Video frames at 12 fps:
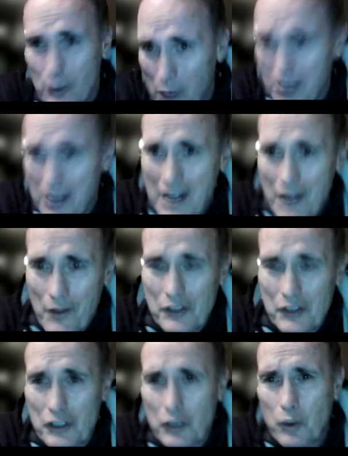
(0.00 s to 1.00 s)
Well,
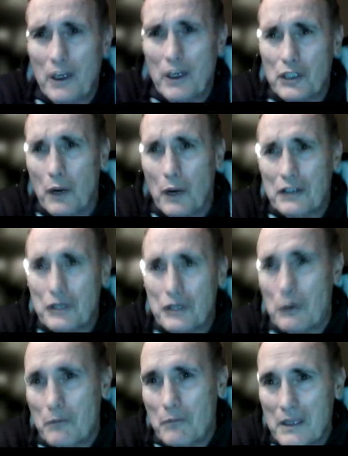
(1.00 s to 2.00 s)
this is
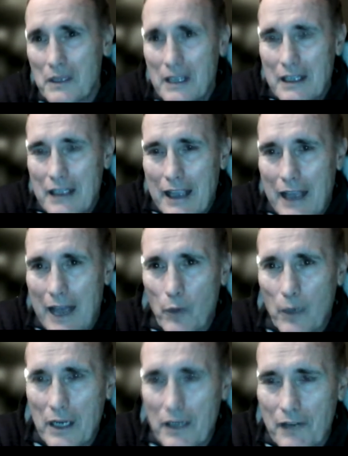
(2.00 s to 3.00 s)
2022, and
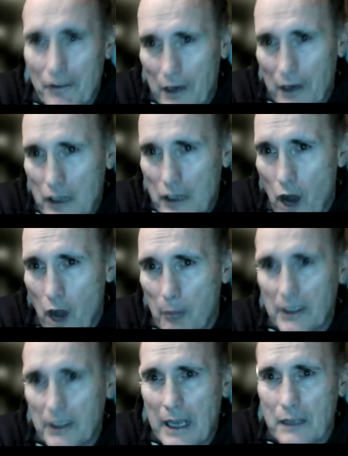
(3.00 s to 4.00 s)
we live in a very complicated